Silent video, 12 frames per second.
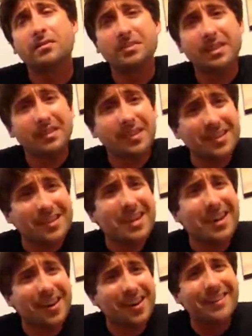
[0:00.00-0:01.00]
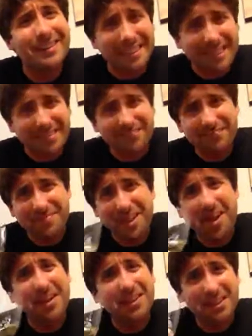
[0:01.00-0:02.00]
lots of honey.
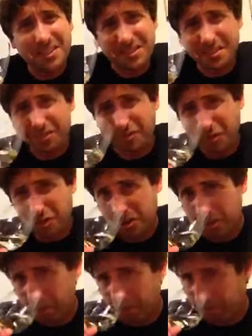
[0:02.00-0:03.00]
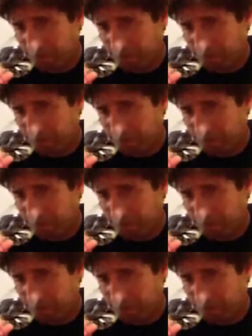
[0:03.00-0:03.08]
Honey is the first thing.